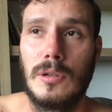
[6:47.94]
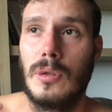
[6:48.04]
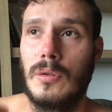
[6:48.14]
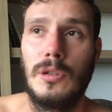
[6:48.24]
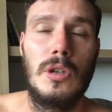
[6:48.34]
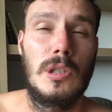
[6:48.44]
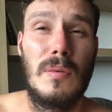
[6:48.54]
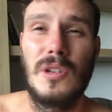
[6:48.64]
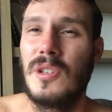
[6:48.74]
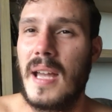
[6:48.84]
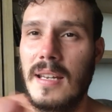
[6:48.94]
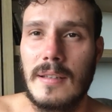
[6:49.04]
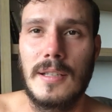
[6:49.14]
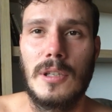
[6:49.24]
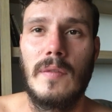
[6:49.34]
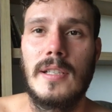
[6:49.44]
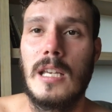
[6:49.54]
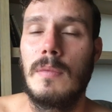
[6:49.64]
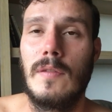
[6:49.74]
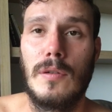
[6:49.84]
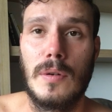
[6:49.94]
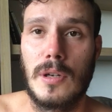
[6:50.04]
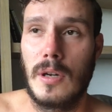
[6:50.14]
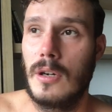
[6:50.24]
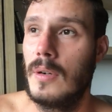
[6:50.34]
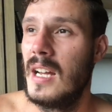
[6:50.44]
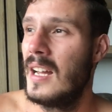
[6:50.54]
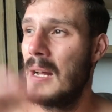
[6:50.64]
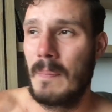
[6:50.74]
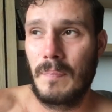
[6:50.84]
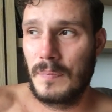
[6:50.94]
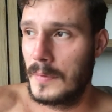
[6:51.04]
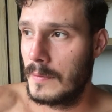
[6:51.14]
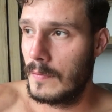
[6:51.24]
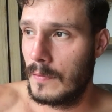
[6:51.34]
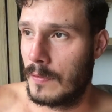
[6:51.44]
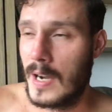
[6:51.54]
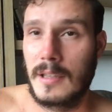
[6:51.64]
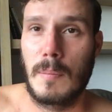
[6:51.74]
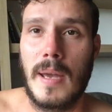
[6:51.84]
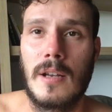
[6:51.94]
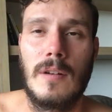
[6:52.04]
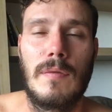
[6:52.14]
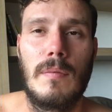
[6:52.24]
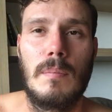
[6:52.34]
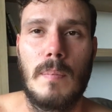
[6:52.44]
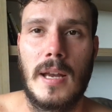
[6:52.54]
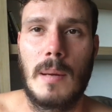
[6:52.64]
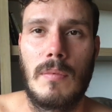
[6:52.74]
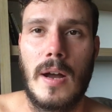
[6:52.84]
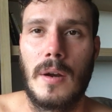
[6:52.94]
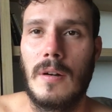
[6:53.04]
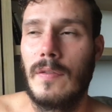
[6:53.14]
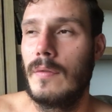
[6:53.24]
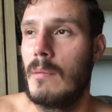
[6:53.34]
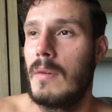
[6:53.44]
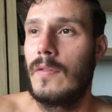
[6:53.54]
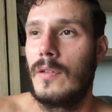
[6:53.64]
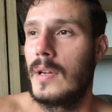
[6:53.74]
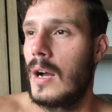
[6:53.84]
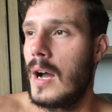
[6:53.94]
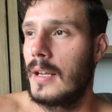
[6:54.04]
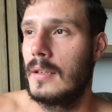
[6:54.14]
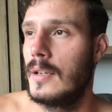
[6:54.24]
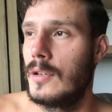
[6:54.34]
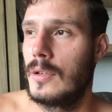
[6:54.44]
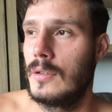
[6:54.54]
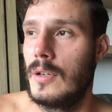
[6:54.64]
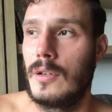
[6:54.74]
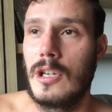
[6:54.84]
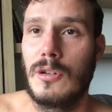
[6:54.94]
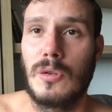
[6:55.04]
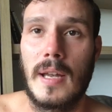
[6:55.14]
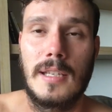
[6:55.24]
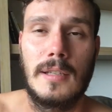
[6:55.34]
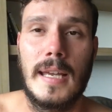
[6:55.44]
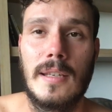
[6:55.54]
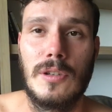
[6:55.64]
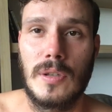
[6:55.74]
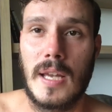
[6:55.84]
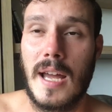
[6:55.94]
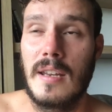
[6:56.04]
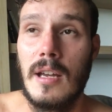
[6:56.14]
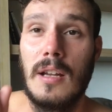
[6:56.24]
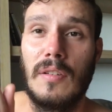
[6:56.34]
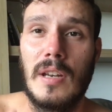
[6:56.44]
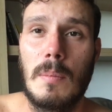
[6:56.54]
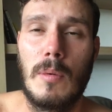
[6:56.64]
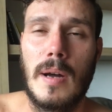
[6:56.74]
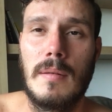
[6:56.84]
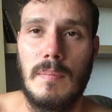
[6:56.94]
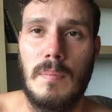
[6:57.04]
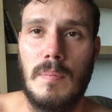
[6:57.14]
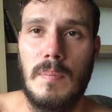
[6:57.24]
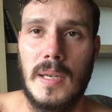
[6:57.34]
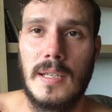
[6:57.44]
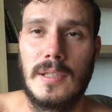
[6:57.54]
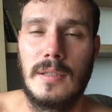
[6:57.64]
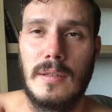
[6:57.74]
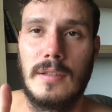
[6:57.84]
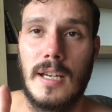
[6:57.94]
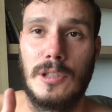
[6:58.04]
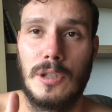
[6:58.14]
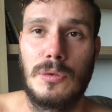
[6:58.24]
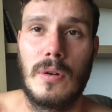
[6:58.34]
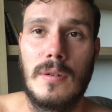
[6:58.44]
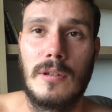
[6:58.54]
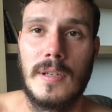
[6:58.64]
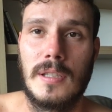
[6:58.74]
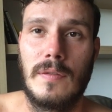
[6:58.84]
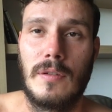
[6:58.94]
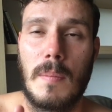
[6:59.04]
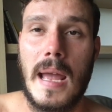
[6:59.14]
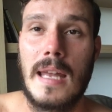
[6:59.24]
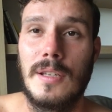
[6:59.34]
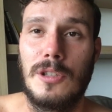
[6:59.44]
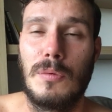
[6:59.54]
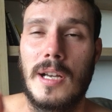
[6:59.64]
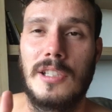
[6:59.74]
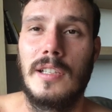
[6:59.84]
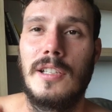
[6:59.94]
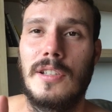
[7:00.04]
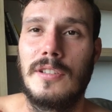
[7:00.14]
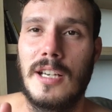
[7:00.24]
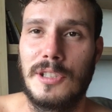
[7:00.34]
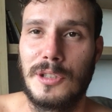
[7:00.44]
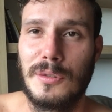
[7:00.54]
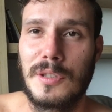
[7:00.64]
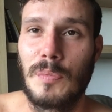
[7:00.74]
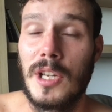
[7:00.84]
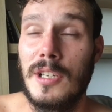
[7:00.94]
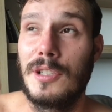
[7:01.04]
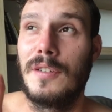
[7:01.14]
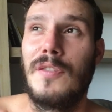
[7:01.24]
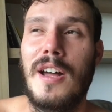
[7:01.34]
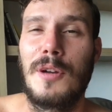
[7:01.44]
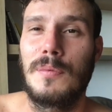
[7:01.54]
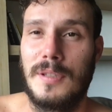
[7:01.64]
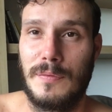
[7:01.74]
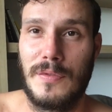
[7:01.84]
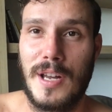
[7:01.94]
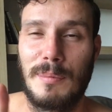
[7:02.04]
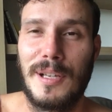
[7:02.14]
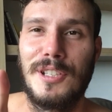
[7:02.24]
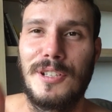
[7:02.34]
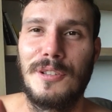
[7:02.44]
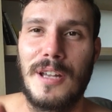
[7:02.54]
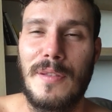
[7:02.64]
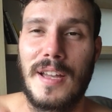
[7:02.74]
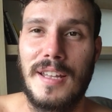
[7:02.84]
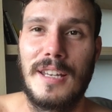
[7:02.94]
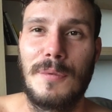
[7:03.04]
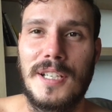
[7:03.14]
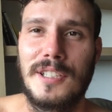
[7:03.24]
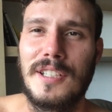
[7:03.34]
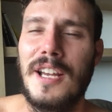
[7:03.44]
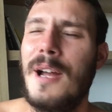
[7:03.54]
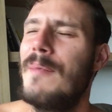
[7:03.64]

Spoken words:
Talk to your doctor before you do any of this, obviously, but if you're a girl, fuck the makeup right off. I mean, if you're a guy and a girl, try and get as naked as you can. The #1 biggest testosterone increaser for a man is direct sunlight to the testicles. So find a place you can do that without getting arrested.